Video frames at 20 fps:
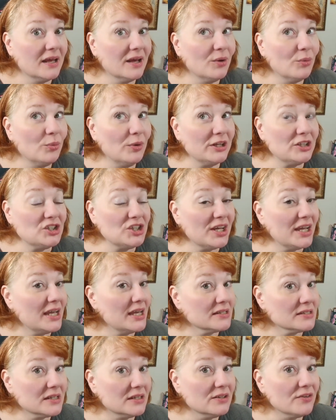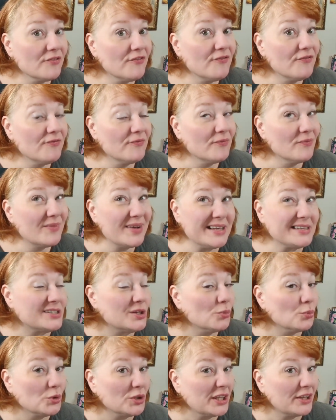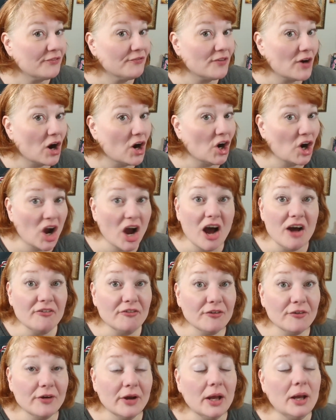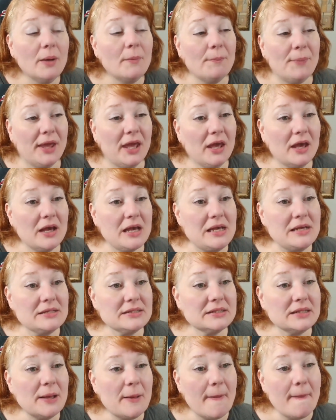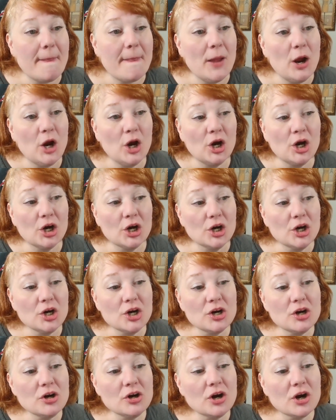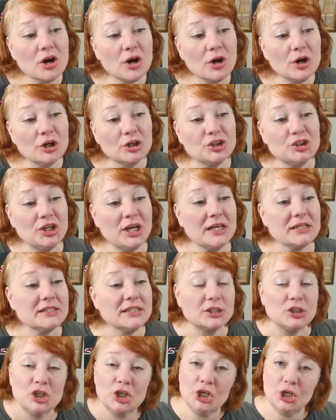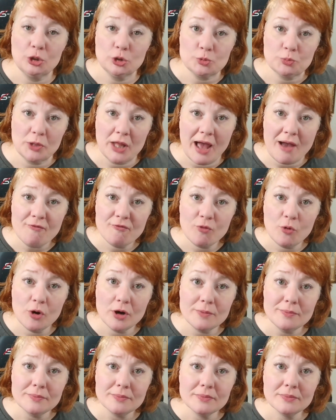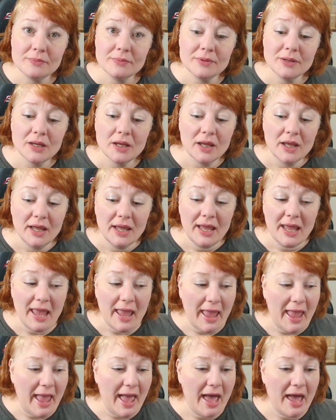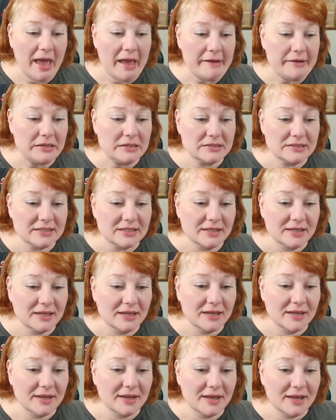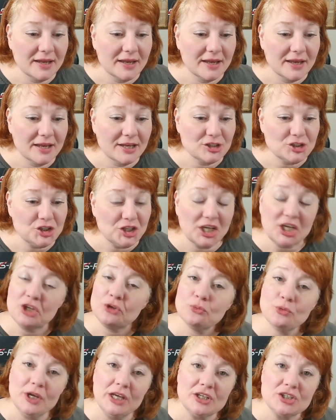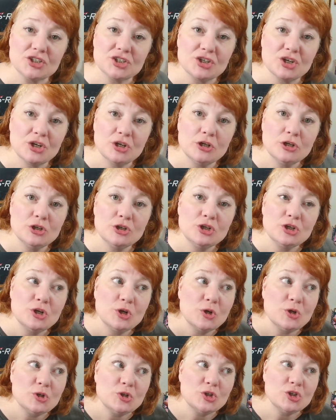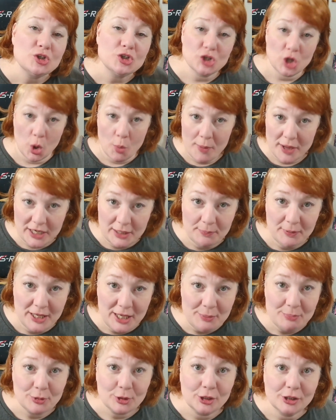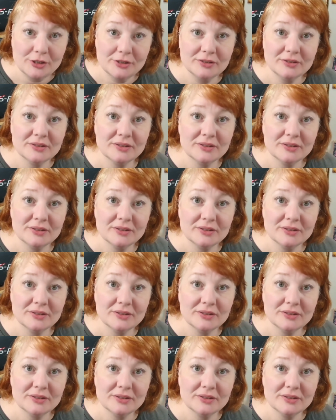which isn't really far off, because she has such a huge platform and she can reach so many people.